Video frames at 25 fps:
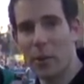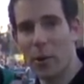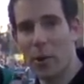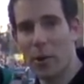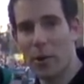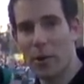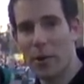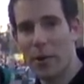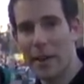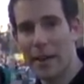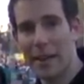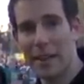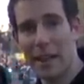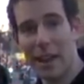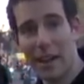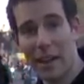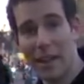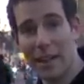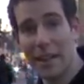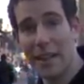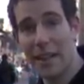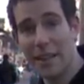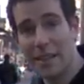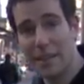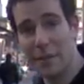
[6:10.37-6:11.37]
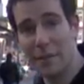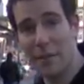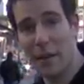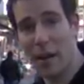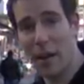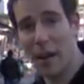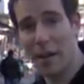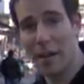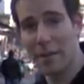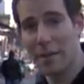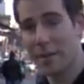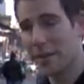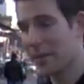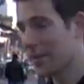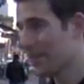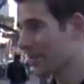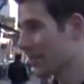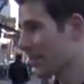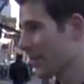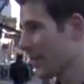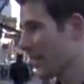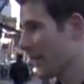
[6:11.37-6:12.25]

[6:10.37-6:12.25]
the war, and luckily he survived.